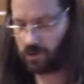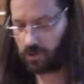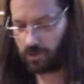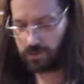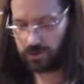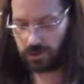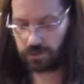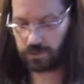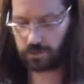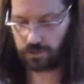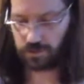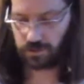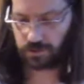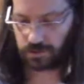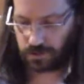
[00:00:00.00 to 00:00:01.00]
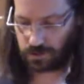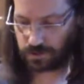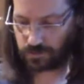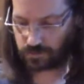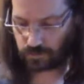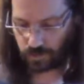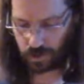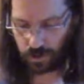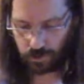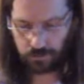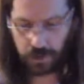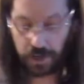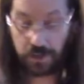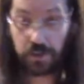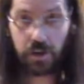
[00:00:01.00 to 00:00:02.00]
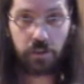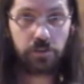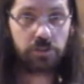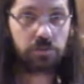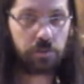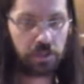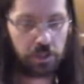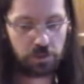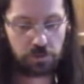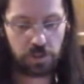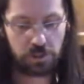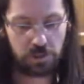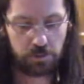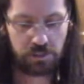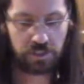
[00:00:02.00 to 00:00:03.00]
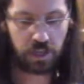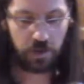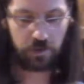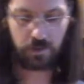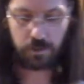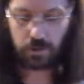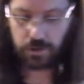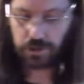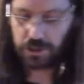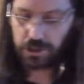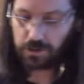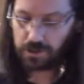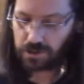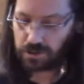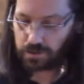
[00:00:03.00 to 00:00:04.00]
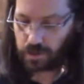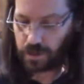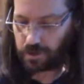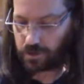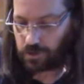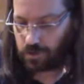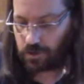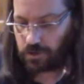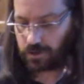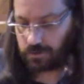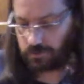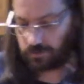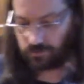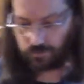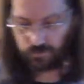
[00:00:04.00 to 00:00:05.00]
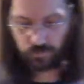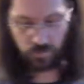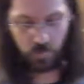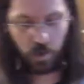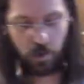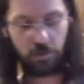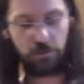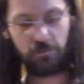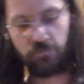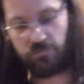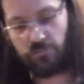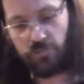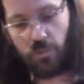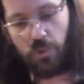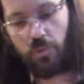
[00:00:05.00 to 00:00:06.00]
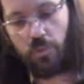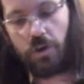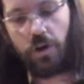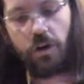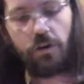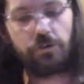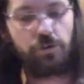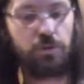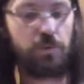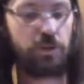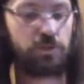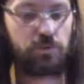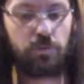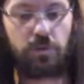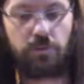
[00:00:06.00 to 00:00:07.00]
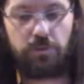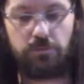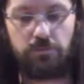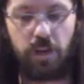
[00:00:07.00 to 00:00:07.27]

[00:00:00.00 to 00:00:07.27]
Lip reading: hopefully we will find another spinach recipe down the road to use this with, or, yeah, we got our $2 worth.